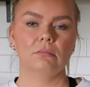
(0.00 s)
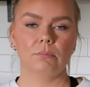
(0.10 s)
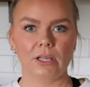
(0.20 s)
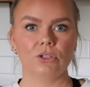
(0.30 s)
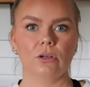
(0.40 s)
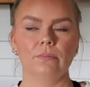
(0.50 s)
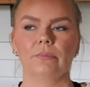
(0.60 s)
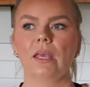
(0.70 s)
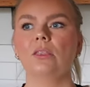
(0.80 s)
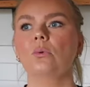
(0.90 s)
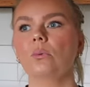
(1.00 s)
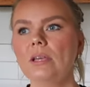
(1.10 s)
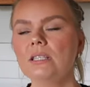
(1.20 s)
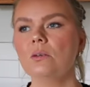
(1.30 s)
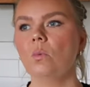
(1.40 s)
bedroom. And the
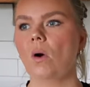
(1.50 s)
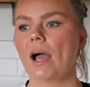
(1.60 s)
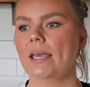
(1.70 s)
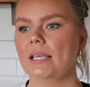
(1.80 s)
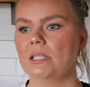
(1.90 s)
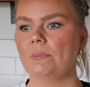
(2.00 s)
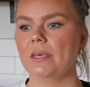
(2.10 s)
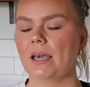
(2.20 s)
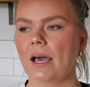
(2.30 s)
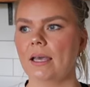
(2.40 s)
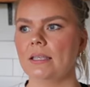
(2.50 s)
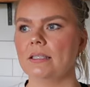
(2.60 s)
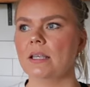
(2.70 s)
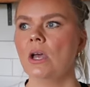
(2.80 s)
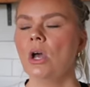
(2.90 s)
reason why is
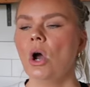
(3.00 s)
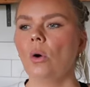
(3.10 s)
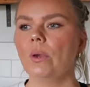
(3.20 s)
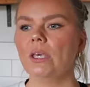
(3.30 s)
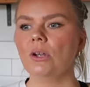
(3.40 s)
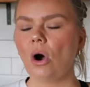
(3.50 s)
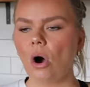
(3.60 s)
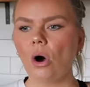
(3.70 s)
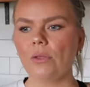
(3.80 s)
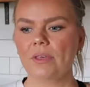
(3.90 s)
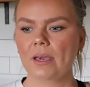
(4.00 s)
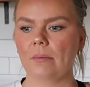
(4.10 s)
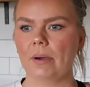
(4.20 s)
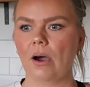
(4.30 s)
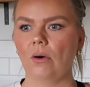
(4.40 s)
because we can all think
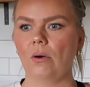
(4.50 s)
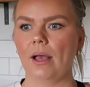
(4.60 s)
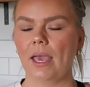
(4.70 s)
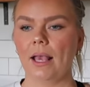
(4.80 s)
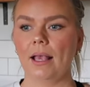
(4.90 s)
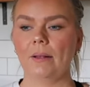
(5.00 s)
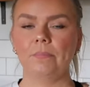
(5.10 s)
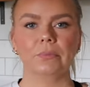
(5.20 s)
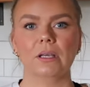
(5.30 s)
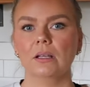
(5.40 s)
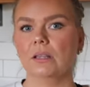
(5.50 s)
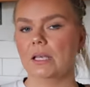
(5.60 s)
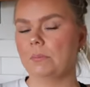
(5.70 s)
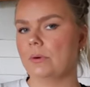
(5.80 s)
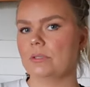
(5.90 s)
about a
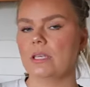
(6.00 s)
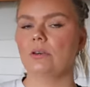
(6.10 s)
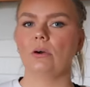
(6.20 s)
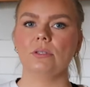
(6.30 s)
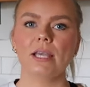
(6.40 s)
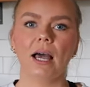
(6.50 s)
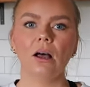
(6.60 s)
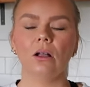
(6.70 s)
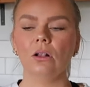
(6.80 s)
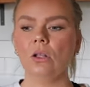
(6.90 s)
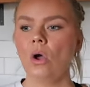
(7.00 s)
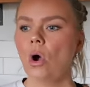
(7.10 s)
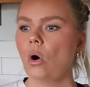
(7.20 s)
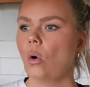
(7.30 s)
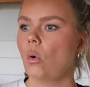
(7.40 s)
like boutique hotel
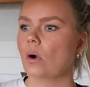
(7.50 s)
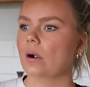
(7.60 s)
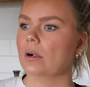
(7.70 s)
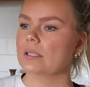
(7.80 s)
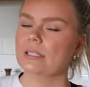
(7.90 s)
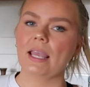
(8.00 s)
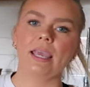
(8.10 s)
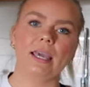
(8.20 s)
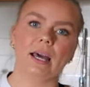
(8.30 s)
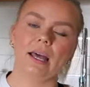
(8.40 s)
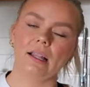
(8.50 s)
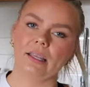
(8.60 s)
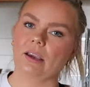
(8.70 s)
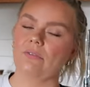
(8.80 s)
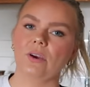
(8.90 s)
or staying at
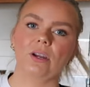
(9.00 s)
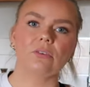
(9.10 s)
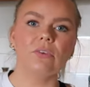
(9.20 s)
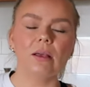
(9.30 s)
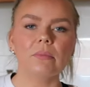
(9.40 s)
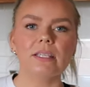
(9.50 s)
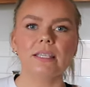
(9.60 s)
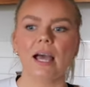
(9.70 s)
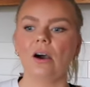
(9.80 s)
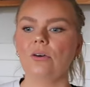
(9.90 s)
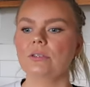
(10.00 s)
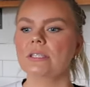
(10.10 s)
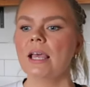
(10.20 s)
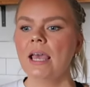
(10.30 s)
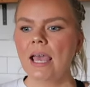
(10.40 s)
like a friend or family's
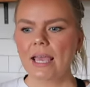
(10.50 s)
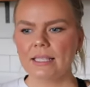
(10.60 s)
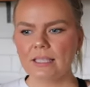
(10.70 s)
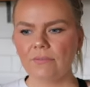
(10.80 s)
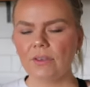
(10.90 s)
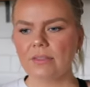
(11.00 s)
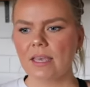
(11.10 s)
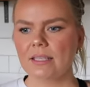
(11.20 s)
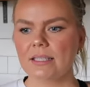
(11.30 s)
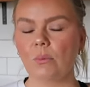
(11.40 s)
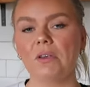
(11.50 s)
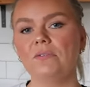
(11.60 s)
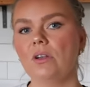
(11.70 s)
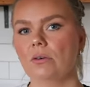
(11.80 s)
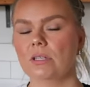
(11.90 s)
house and different things that
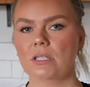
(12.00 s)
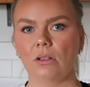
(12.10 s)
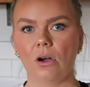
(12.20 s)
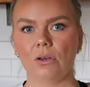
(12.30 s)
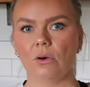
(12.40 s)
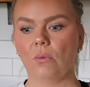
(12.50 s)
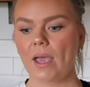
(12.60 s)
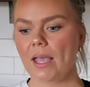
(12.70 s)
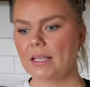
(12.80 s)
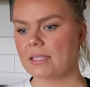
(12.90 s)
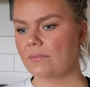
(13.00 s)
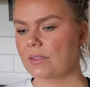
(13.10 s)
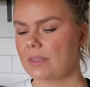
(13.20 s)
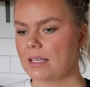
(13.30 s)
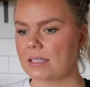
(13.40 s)
we've noticed along the way and
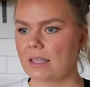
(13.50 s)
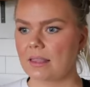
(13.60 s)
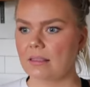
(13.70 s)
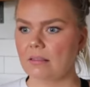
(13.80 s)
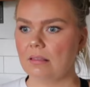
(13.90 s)
different things that